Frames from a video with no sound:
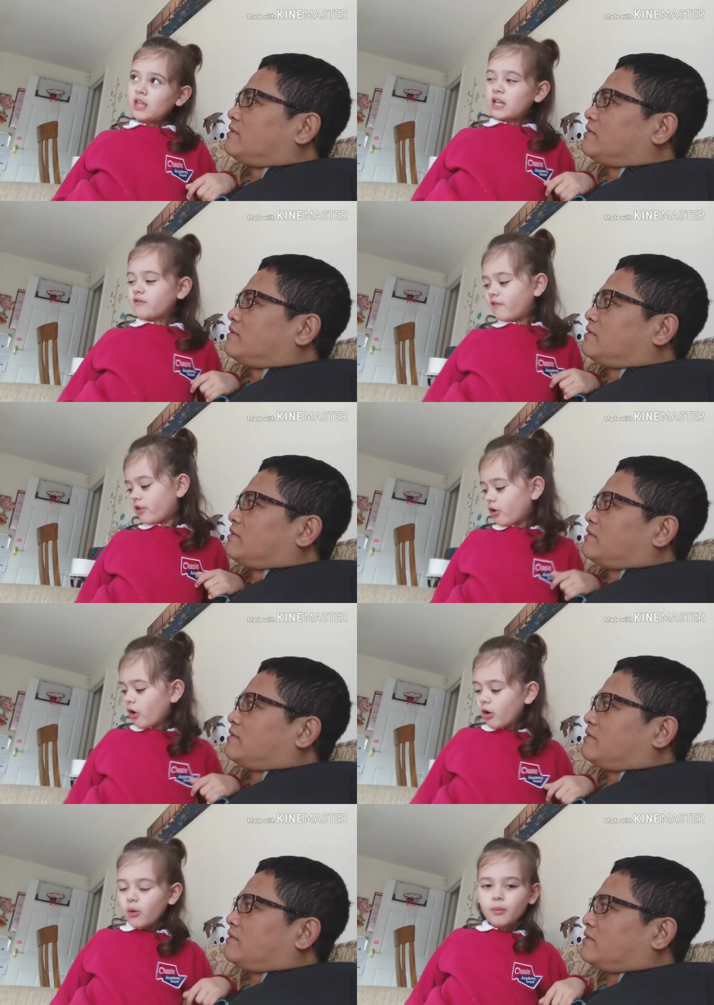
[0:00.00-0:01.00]
Speaker 1: that's for
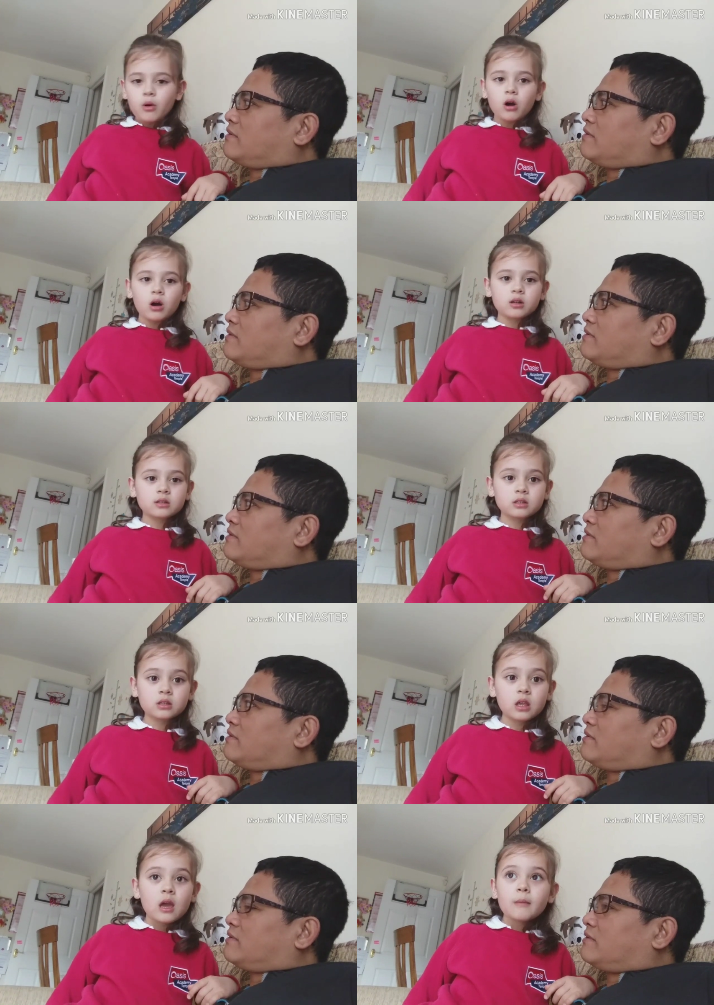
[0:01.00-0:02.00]

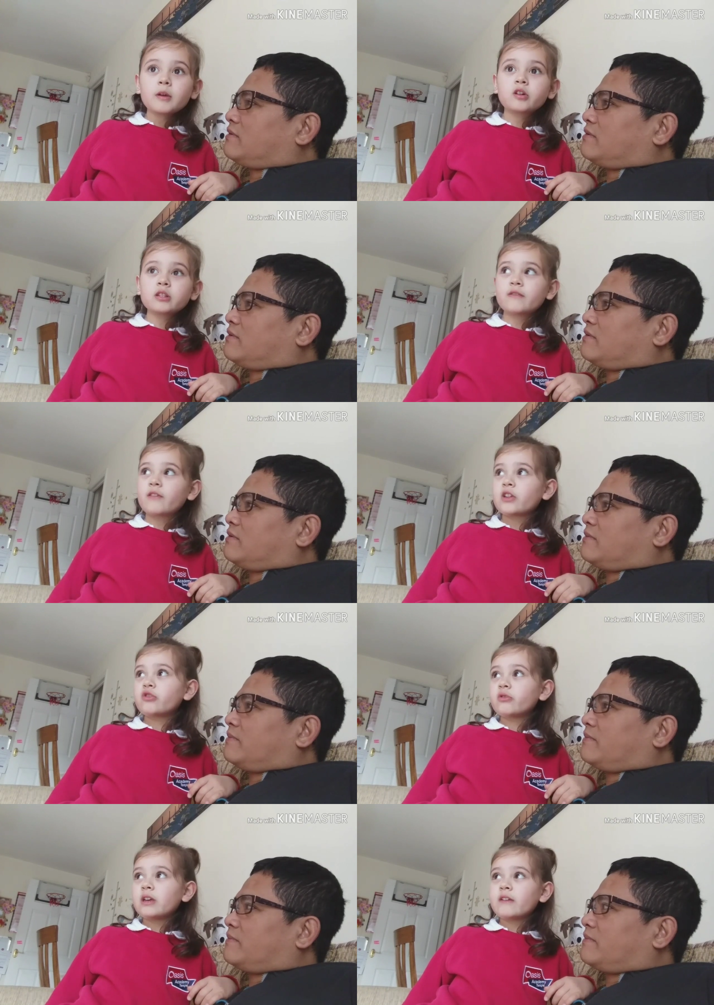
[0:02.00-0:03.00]
almost. Because if I
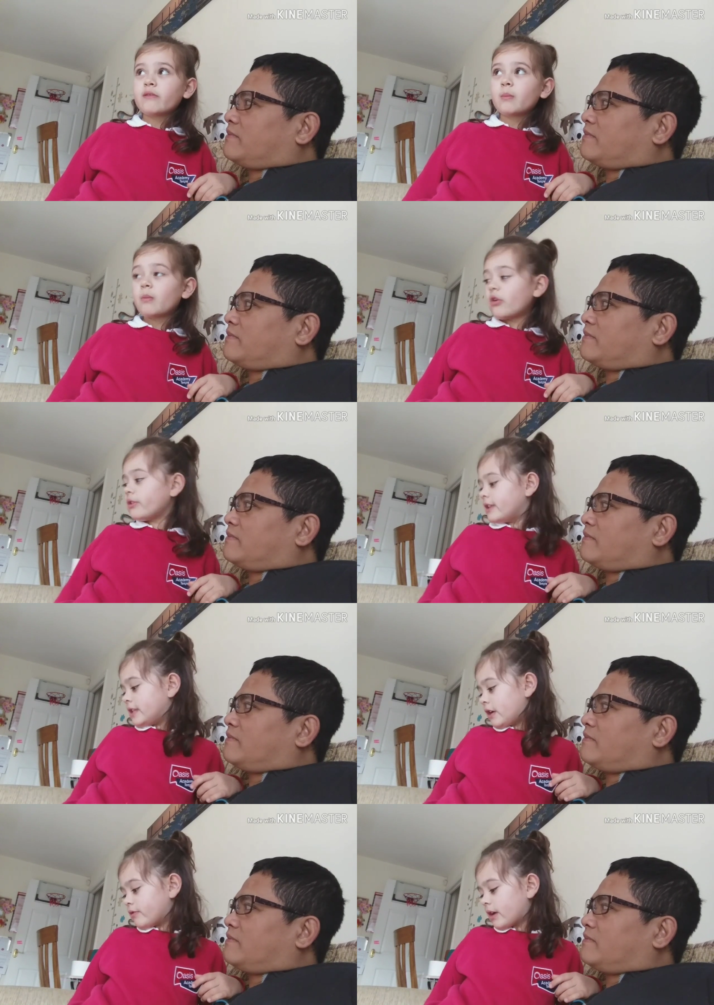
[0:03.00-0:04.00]
do even more
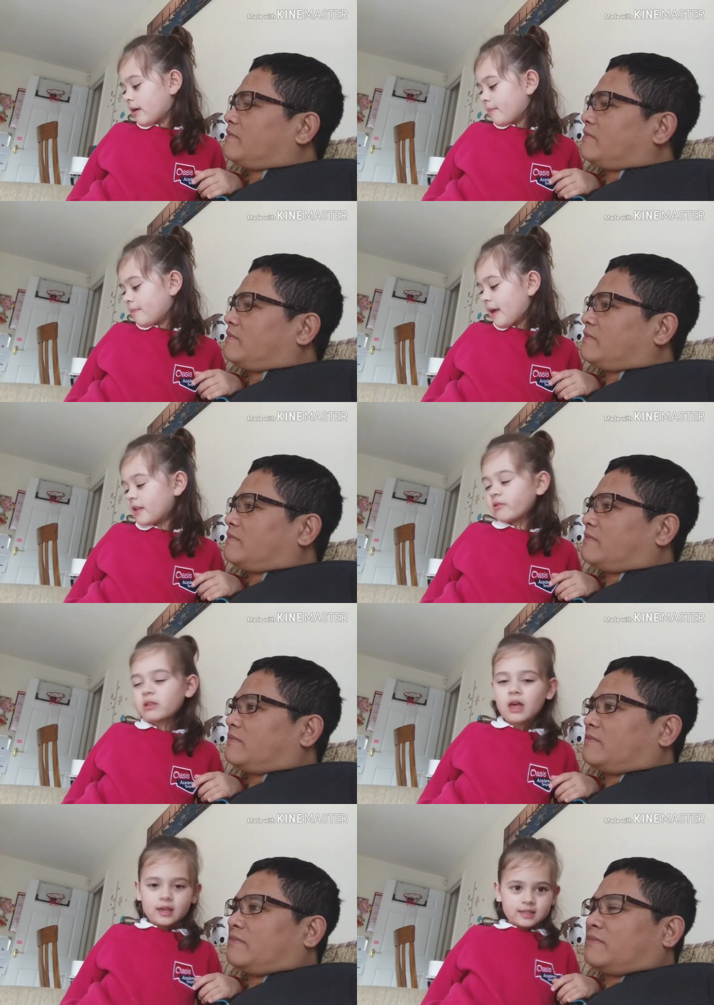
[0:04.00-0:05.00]
need, I'll get
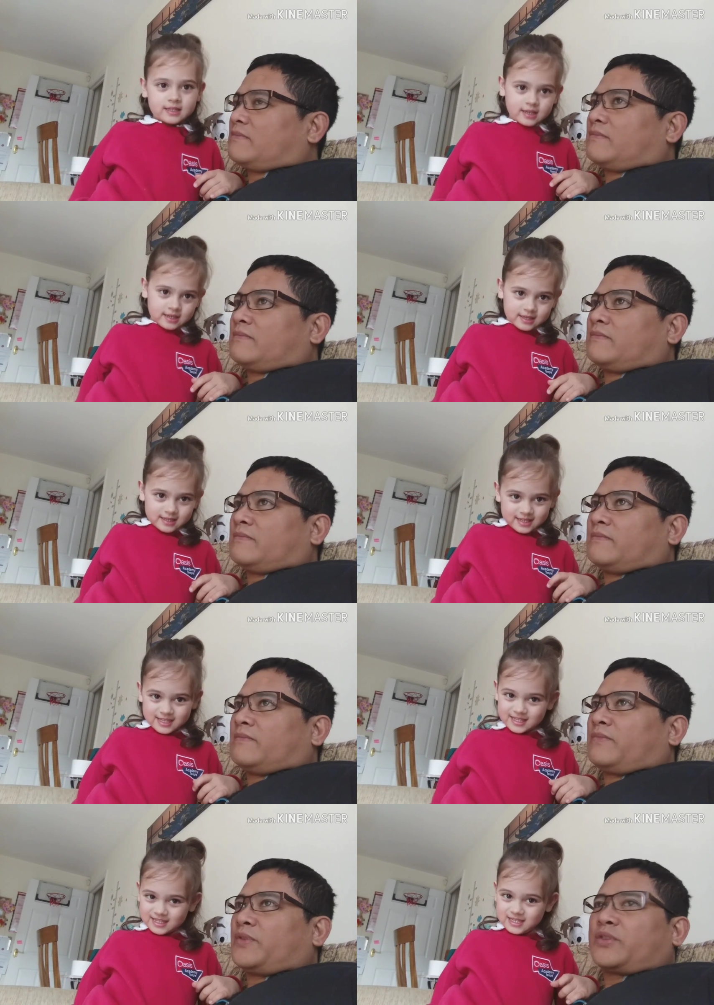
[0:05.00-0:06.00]
pen license.
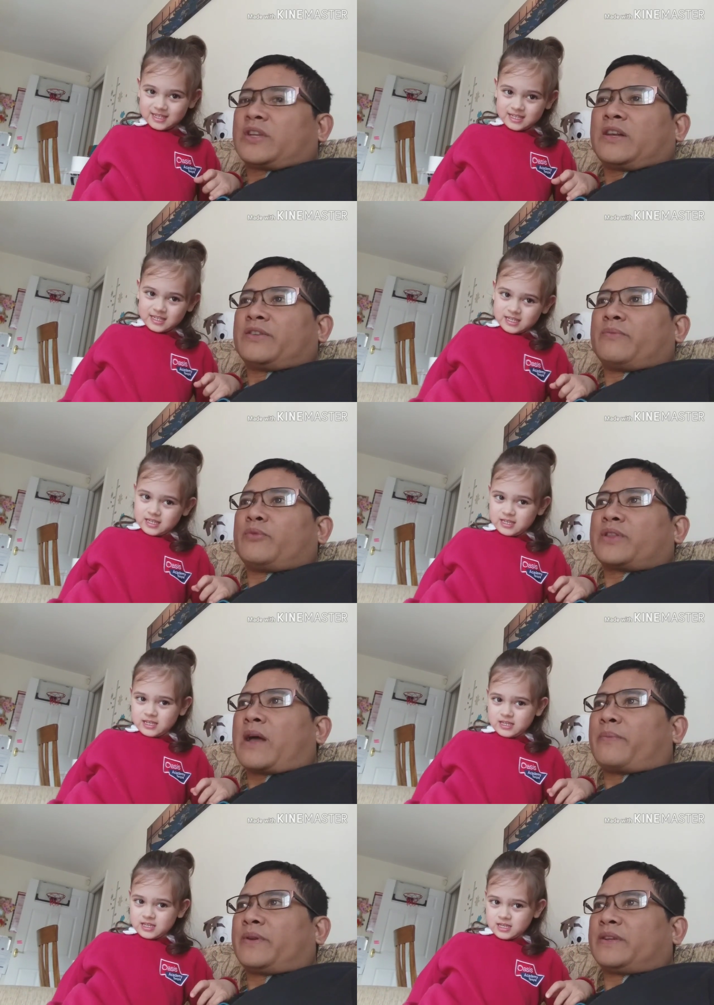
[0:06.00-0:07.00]
Speaker 2: You tell them what
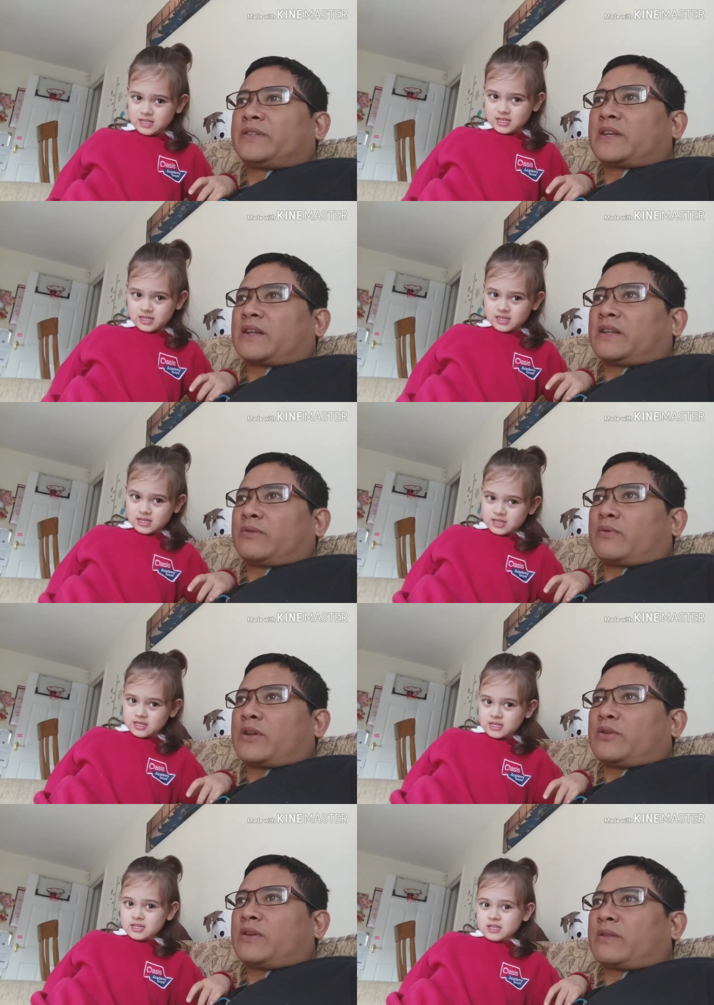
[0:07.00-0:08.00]
happened exactly,
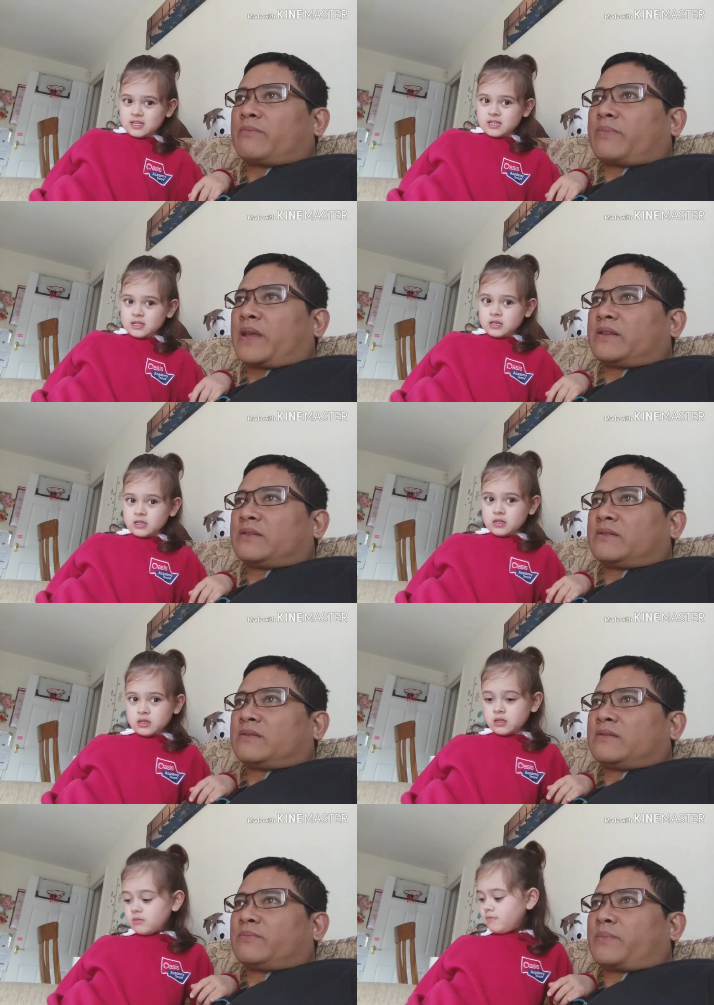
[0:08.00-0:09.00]
why you get pen,
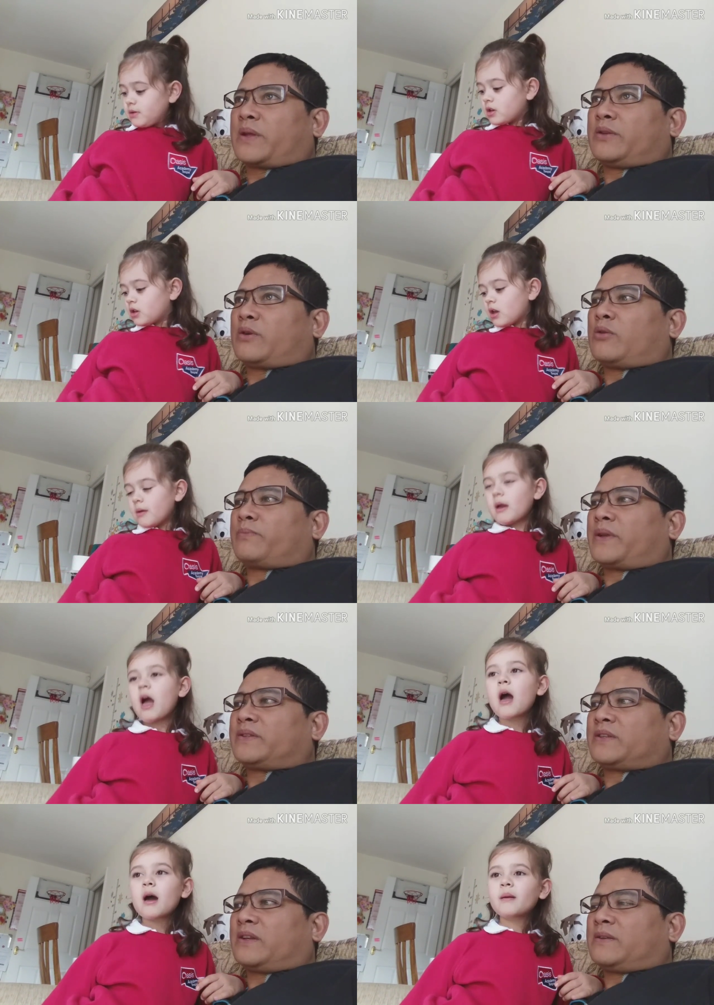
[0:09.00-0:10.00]
your own
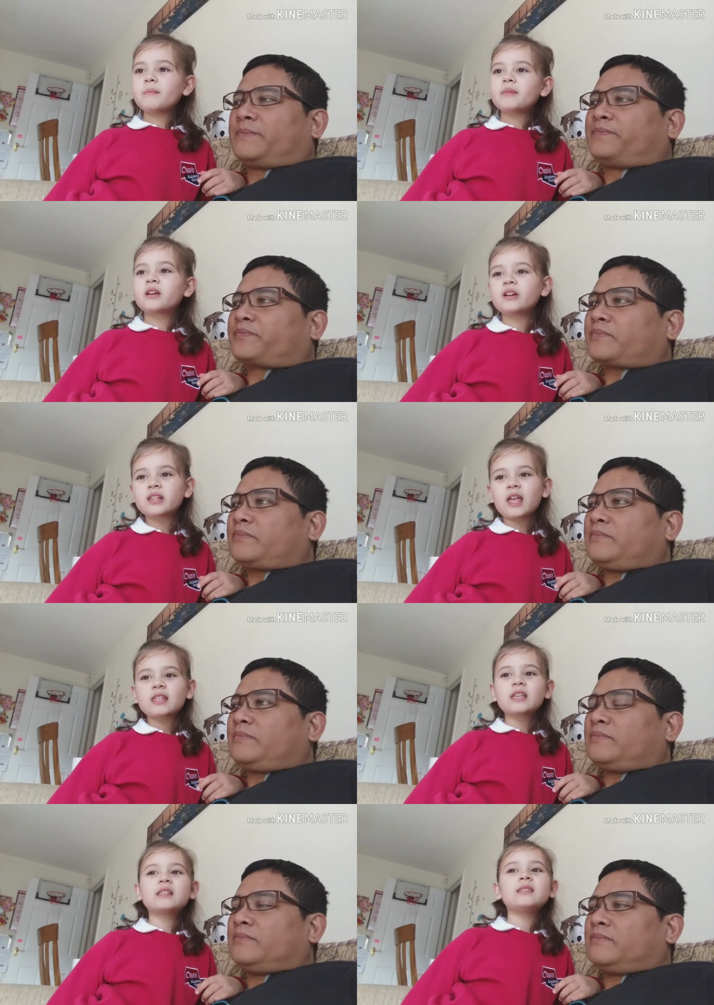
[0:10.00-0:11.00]
pencil.
Speaker 1: Because
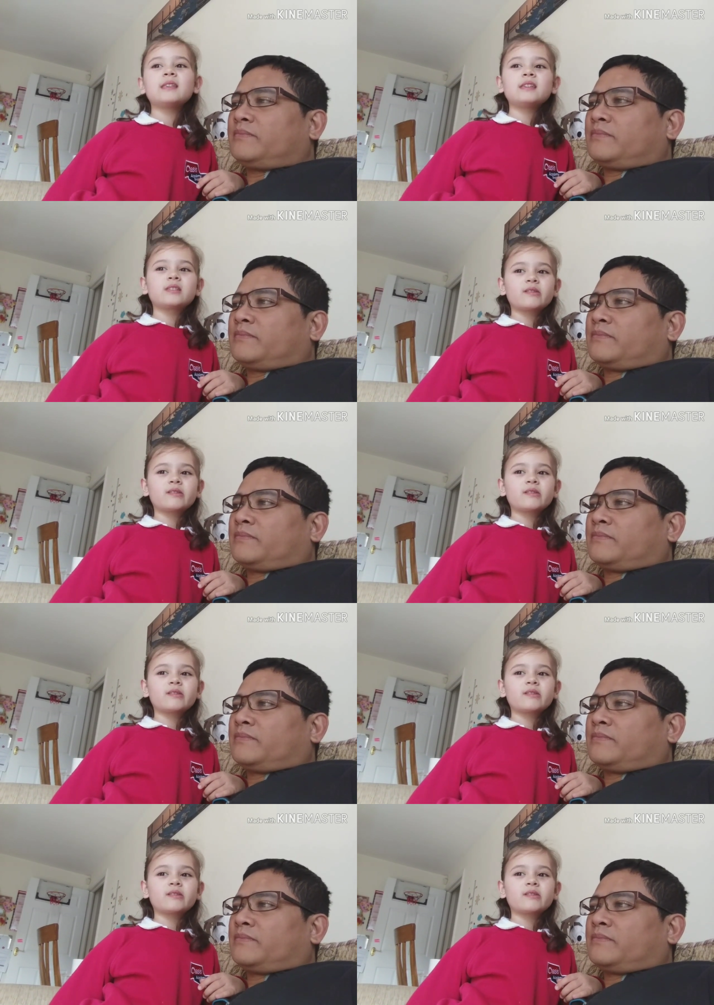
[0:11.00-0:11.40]
I didn't need